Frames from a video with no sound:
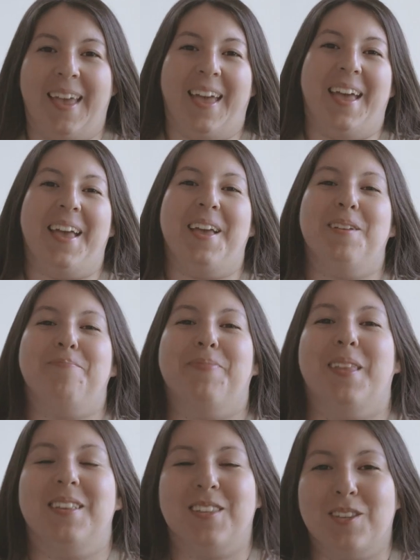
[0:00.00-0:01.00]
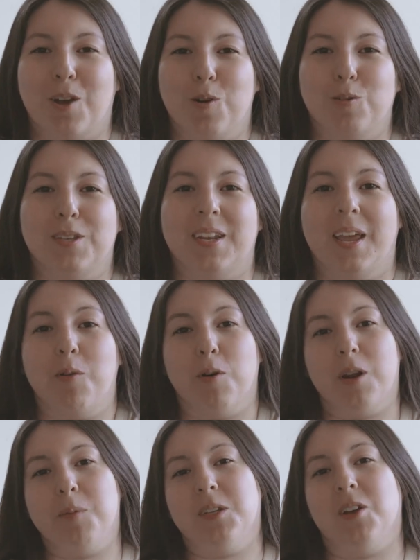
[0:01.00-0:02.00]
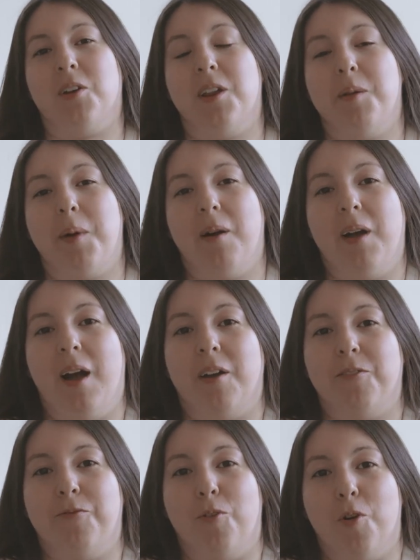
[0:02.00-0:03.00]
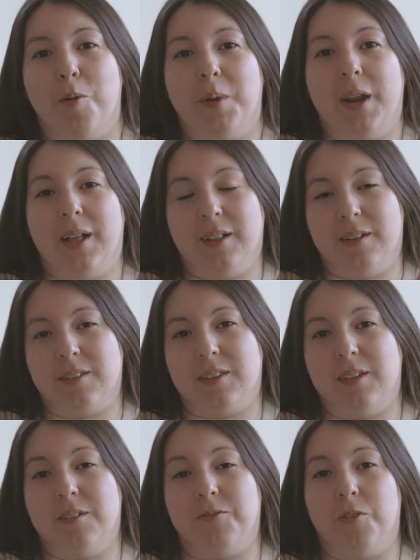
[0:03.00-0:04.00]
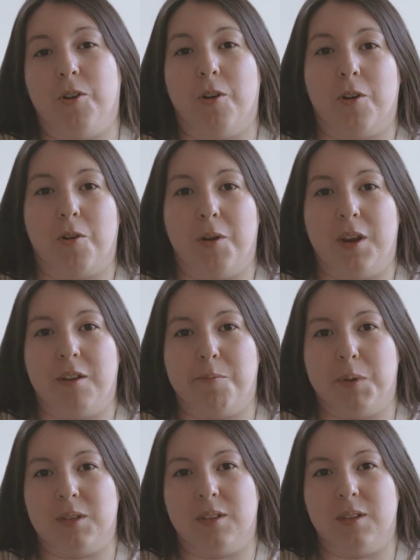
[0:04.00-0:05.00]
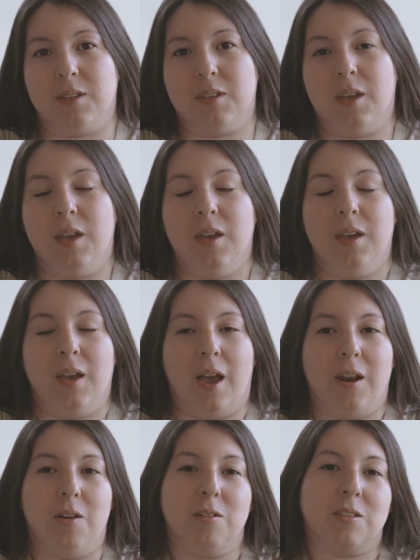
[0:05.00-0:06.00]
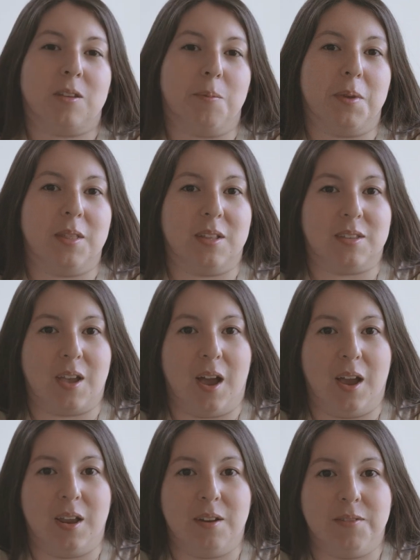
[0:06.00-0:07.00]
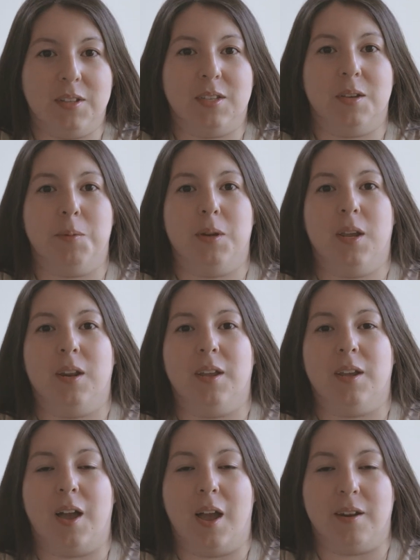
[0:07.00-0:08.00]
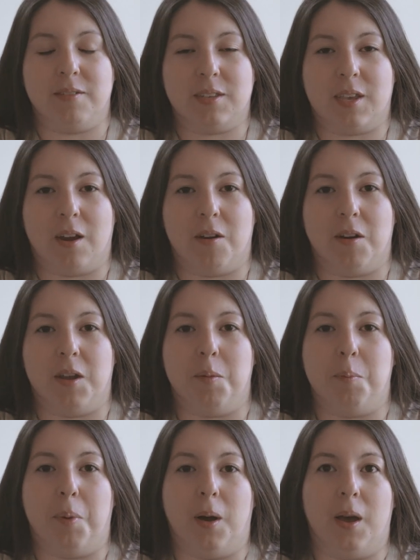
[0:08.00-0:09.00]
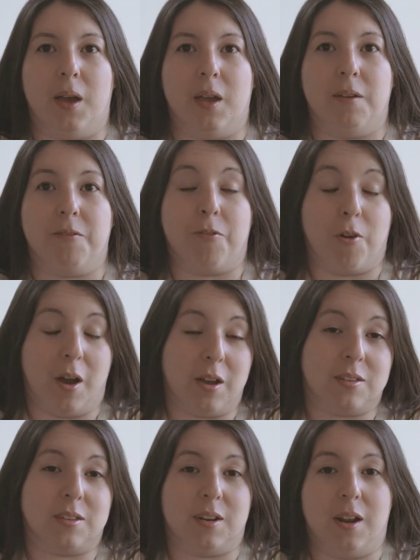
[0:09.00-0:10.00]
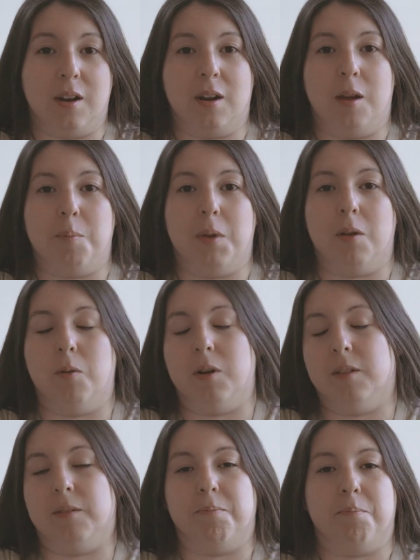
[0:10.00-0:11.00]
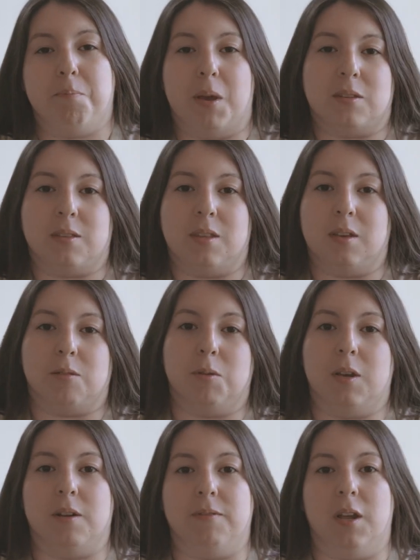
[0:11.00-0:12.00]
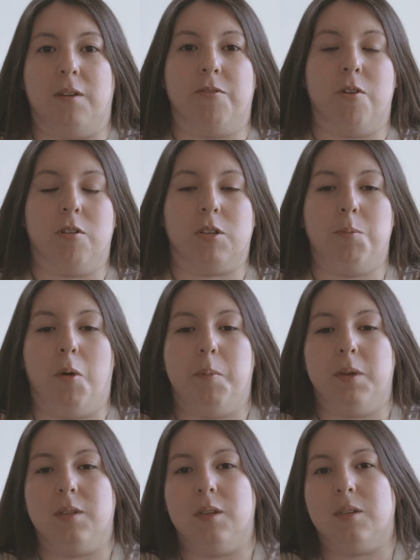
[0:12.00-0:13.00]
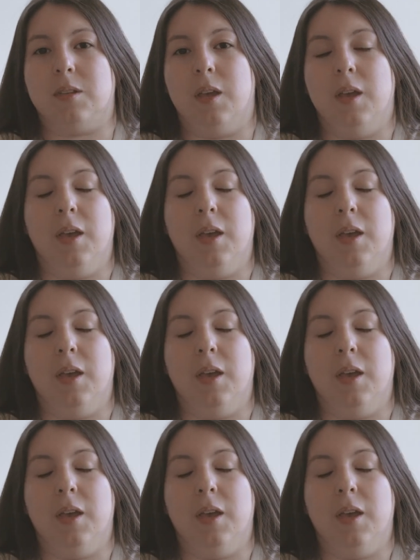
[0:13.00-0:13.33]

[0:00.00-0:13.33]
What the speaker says: Hey, so today we're going to be talking about how to form an LLC for your creative business. I know it's something that's kind of intimidating, kind of scary, but for us it ended up being one of the best things we could have done for our small business.